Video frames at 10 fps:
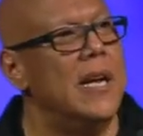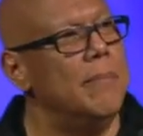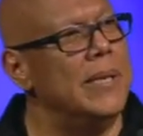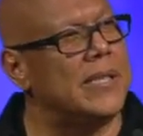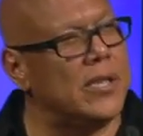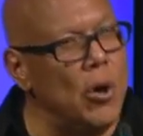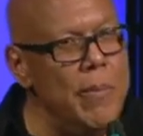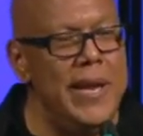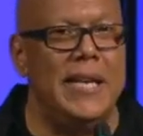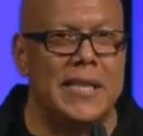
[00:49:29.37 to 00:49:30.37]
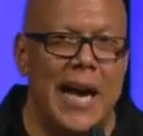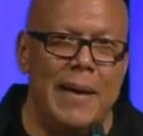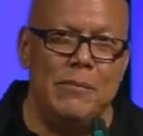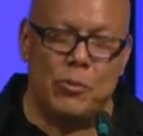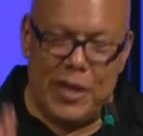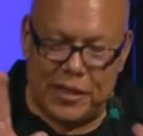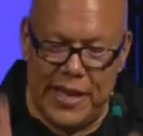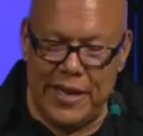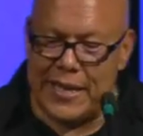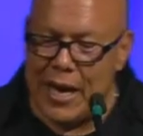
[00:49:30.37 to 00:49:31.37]
But so many times we
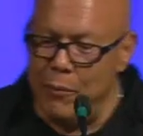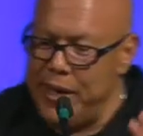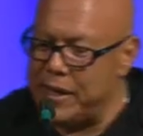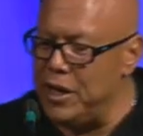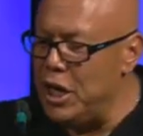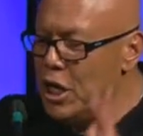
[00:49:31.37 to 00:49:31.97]
think that we can